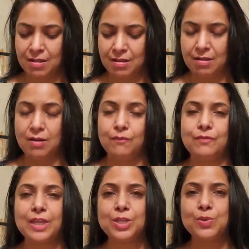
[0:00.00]
1,
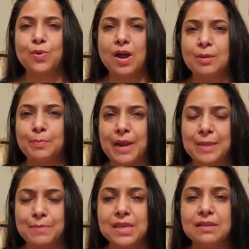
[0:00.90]
when you are
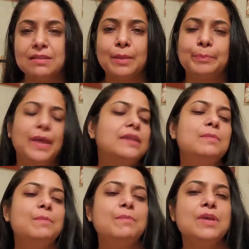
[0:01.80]
priming the
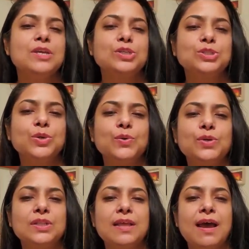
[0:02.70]
pen, make sure
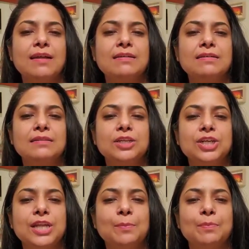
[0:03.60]
that the
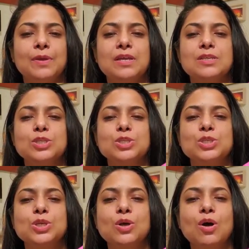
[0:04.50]
tip
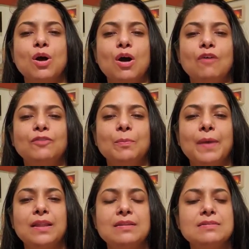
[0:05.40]
of the
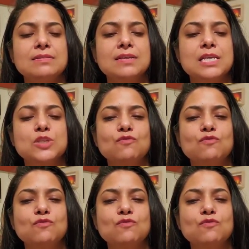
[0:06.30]
pens is